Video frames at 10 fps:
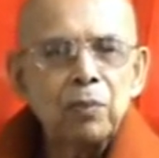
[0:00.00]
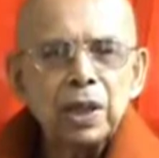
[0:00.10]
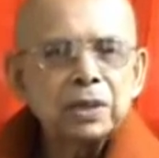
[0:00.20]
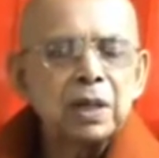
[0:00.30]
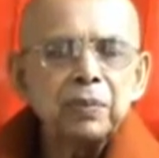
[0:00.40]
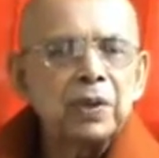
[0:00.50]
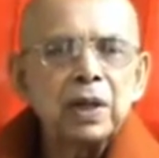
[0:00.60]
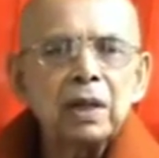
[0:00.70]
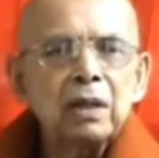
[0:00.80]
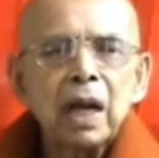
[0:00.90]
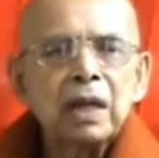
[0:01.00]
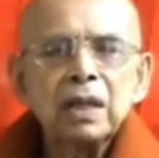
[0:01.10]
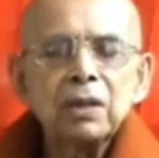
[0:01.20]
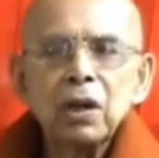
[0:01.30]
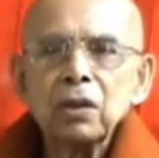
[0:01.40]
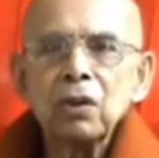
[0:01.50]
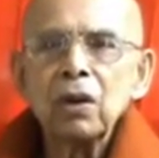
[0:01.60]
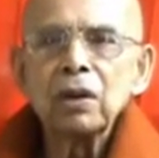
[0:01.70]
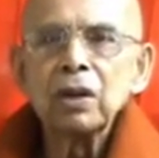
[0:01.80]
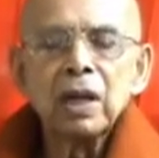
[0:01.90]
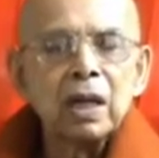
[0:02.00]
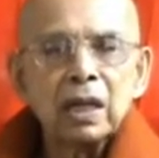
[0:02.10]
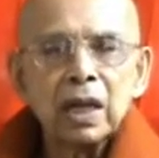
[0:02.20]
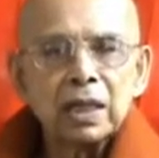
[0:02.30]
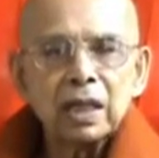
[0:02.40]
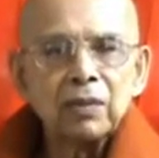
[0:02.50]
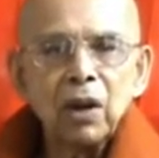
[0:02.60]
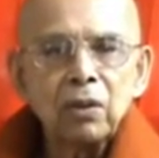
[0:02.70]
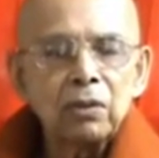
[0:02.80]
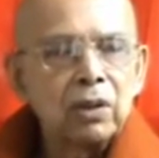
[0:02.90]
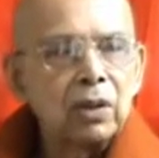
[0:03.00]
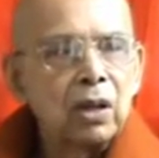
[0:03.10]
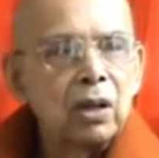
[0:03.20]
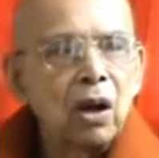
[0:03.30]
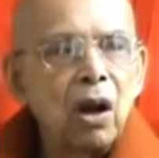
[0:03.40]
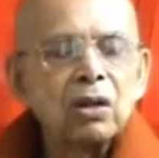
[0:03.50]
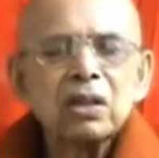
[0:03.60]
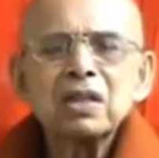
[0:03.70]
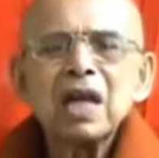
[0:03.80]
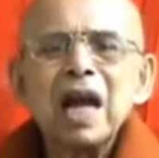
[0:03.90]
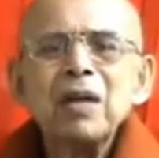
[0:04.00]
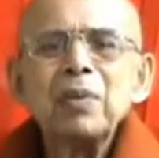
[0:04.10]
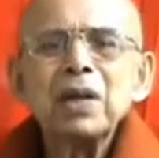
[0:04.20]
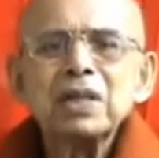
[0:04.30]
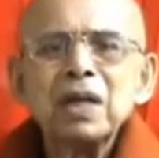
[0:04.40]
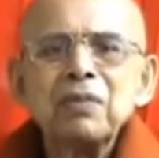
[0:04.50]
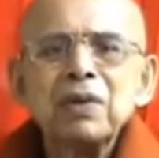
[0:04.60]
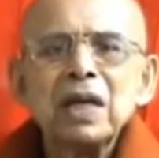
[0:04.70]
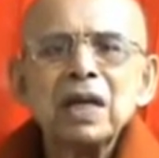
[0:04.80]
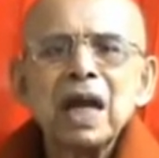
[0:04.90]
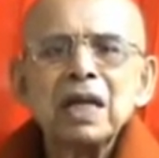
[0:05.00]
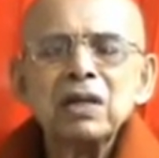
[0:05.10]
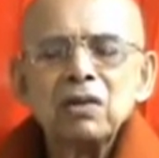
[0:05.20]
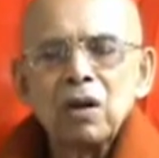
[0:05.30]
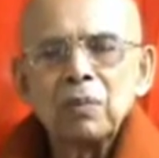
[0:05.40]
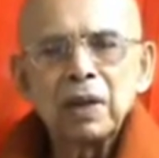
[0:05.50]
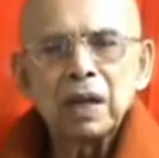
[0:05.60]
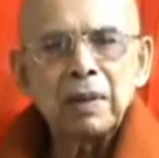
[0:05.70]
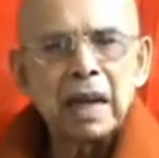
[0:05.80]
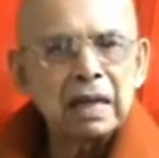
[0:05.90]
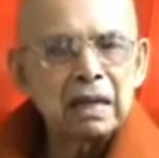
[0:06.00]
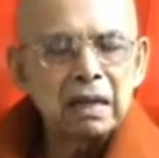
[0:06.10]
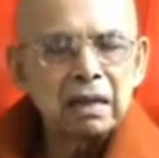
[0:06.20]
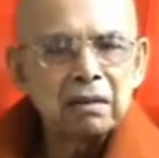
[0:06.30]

pleasant feeling, I need not go and get involved, or this is an unpleasant feeling, I need not become angry.